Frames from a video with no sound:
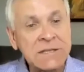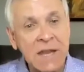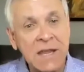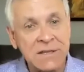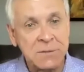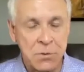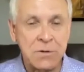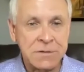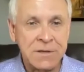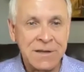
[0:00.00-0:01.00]
a
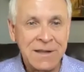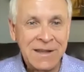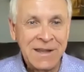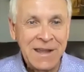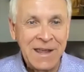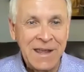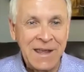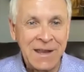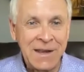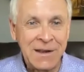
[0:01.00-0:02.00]
salesperson.
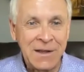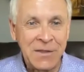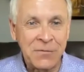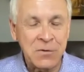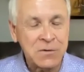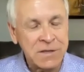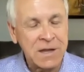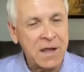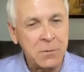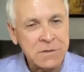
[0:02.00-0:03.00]
And uh, the first
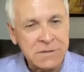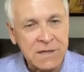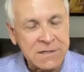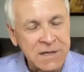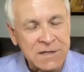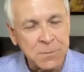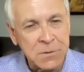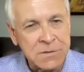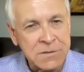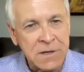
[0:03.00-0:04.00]
thing I always say a
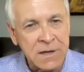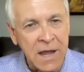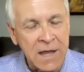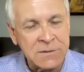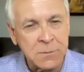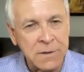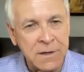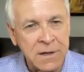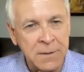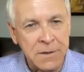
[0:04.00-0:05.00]
salesperson is going to ask when
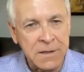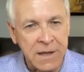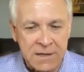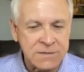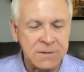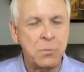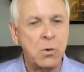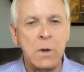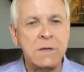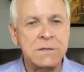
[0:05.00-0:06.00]
they come in, they ask
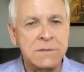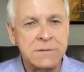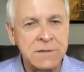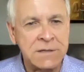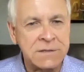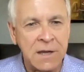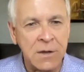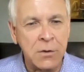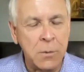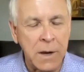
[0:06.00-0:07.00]
simple questions. They
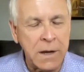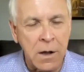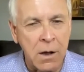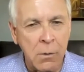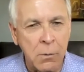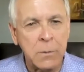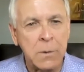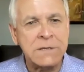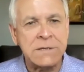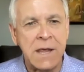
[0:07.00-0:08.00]
say, Who do I call? What
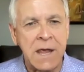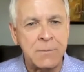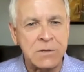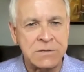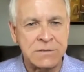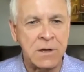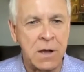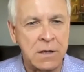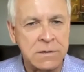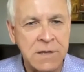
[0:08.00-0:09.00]
do I say? How much does it
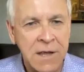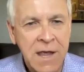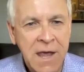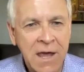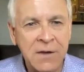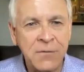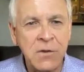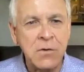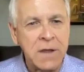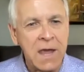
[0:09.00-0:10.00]
cost? And
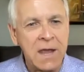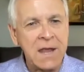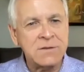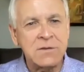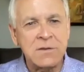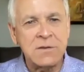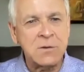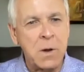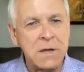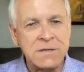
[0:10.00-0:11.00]
if you can't answer
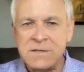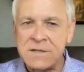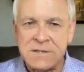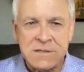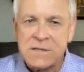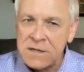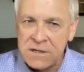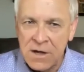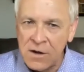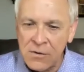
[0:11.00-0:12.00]
those questions as a
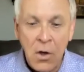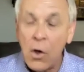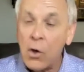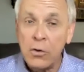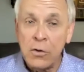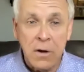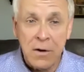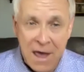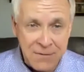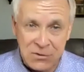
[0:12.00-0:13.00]
CEO, you
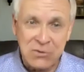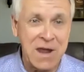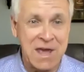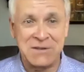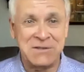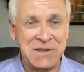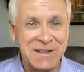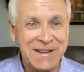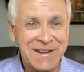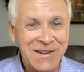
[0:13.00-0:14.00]
don't have a strategy.